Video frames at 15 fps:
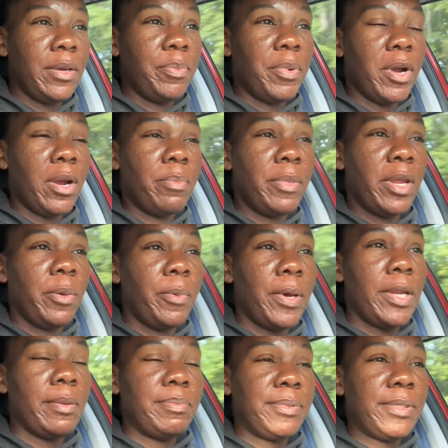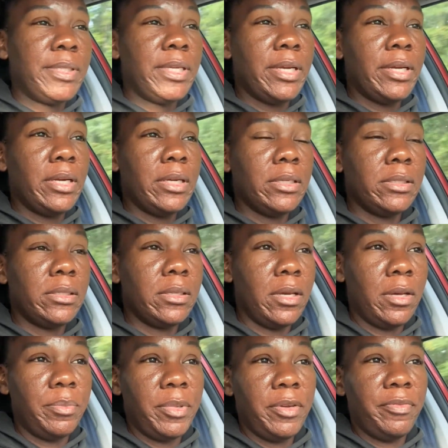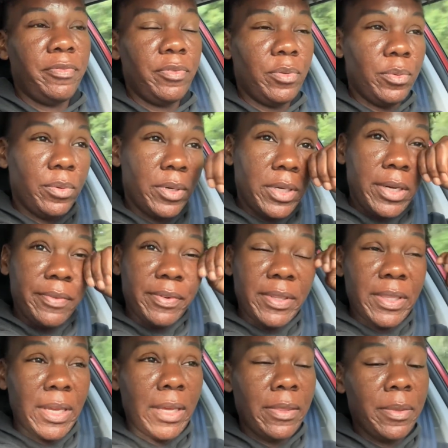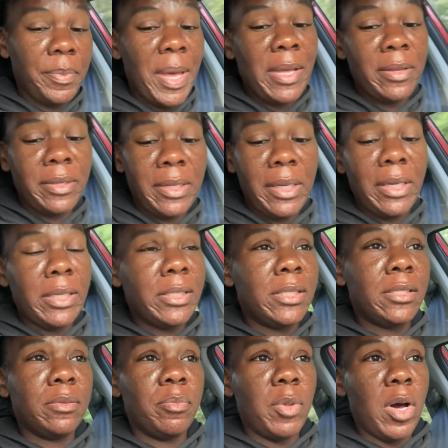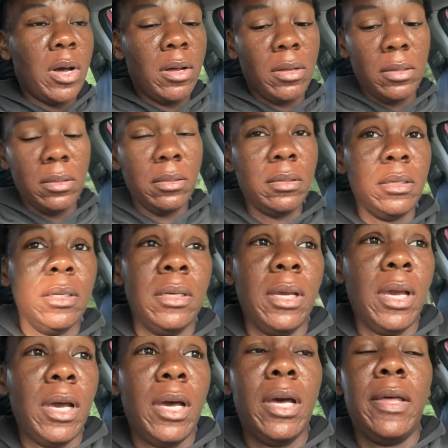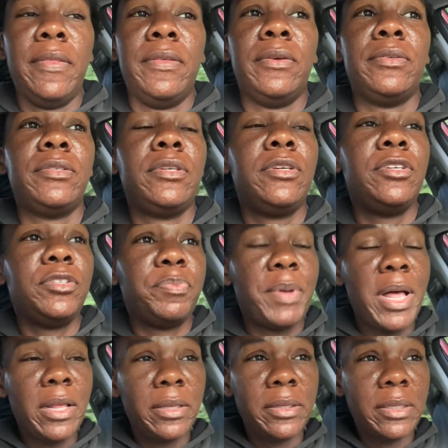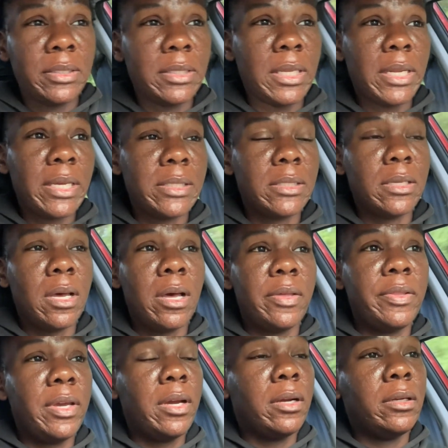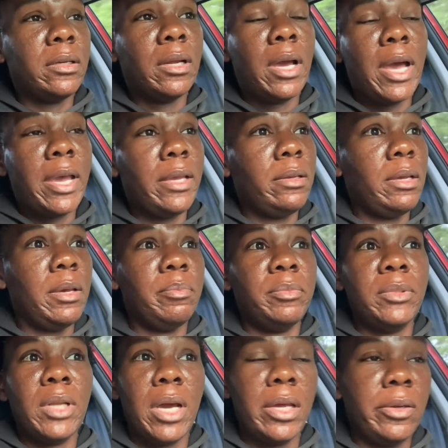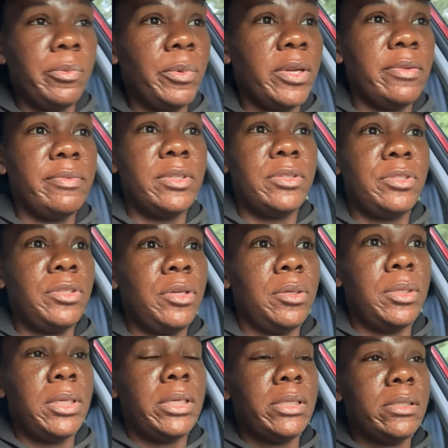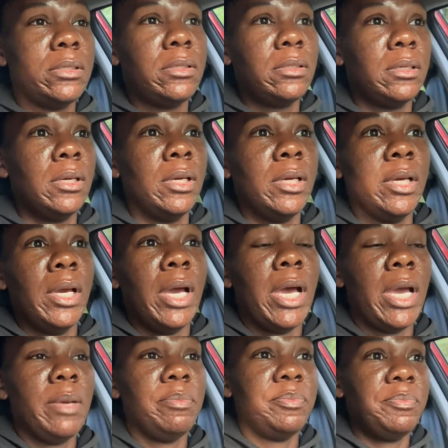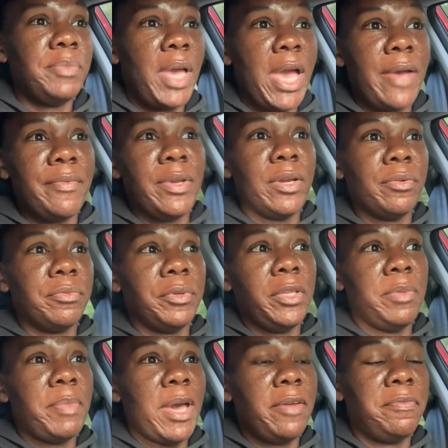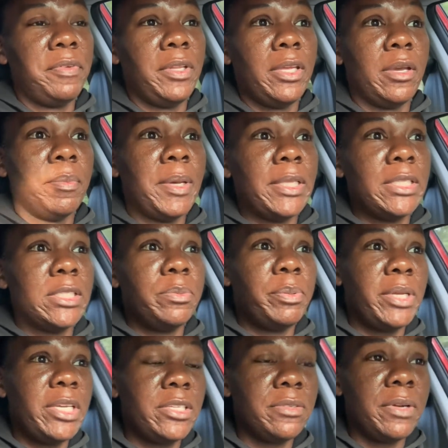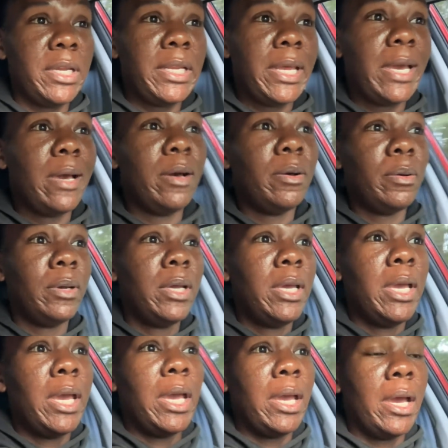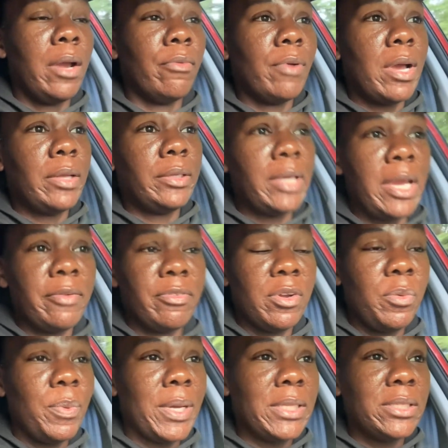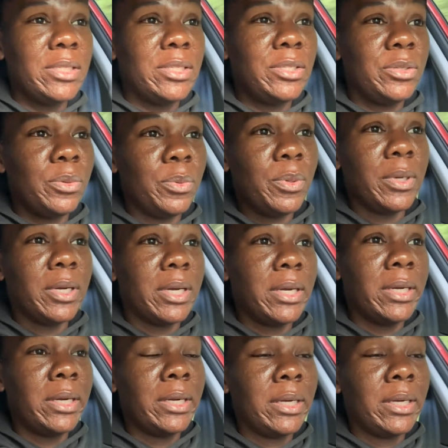apartment I want upstairs on my floor and everything. The balcony is small. Uh, those huge balconies that I saw there, I am not in one of those units. I'm having a really bad feeling about this place right now. Around everyone's door,